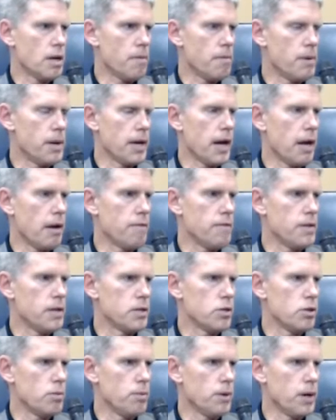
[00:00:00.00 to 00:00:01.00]
coming out of
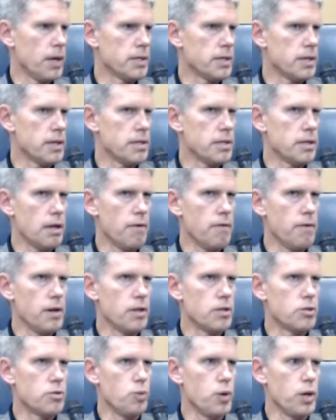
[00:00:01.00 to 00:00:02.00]
this whole process, even
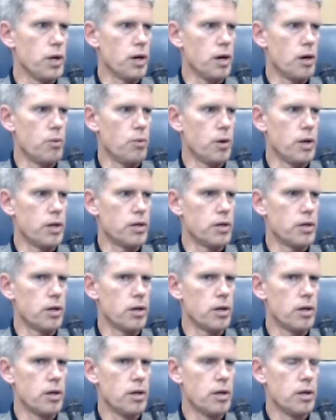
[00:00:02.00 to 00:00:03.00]
as we all
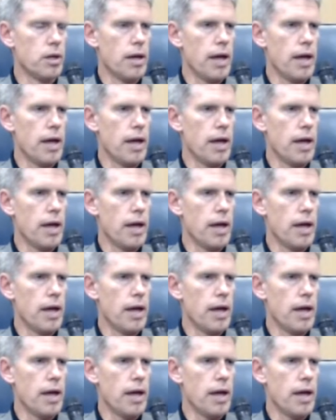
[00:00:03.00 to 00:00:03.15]
wonder,